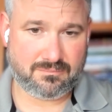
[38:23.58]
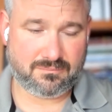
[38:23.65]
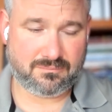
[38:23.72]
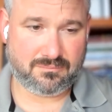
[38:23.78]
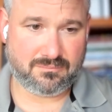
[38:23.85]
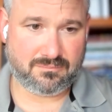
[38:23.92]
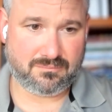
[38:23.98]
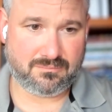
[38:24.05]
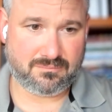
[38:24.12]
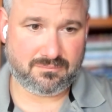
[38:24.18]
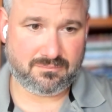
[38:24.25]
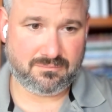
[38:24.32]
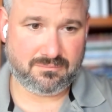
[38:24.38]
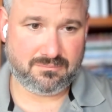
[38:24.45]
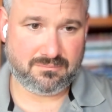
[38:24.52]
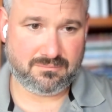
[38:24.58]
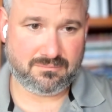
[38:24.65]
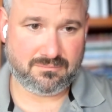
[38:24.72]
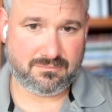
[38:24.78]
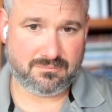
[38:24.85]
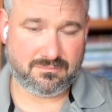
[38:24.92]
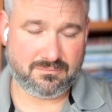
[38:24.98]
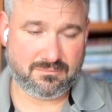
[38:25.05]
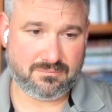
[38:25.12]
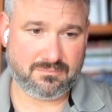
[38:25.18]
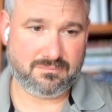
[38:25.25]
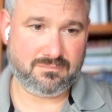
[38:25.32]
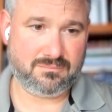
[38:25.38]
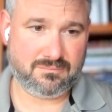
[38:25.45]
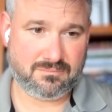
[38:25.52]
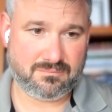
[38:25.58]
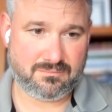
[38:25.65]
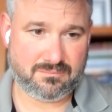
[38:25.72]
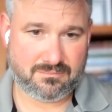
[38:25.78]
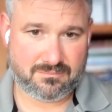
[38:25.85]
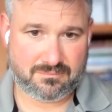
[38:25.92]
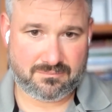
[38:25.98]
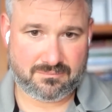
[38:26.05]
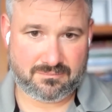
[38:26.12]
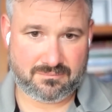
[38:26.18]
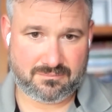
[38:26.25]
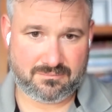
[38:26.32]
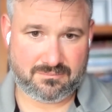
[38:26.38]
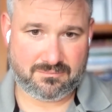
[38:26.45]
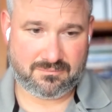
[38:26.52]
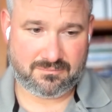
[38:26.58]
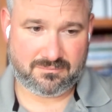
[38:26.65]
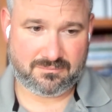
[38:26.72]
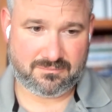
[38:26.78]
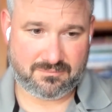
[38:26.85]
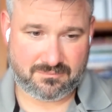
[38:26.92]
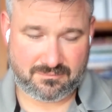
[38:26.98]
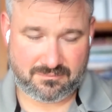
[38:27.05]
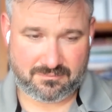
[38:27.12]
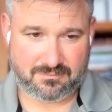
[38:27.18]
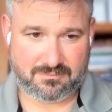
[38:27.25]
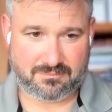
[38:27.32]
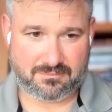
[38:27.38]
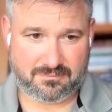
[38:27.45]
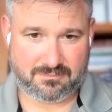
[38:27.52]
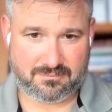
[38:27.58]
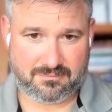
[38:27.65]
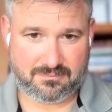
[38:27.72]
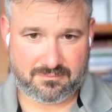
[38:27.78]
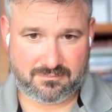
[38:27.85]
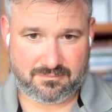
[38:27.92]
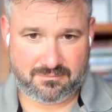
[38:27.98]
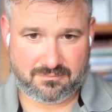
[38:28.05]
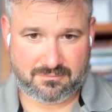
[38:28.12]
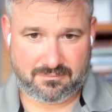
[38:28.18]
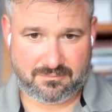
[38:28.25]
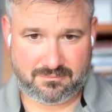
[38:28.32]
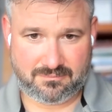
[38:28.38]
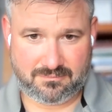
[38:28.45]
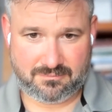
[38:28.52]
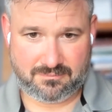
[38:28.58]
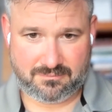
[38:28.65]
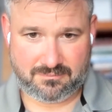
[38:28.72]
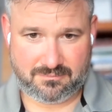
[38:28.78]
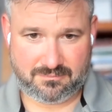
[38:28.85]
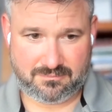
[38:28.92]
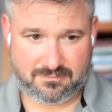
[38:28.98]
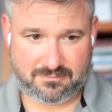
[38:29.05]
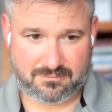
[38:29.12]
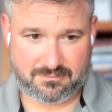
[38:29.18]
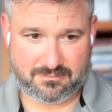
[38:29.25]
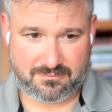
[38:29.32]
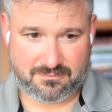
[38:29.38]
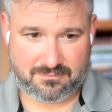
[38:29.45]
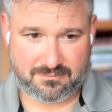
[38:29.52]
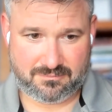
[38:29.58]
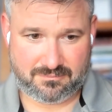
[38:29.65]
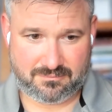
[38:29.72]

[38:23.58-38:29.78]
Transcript: (not speaking)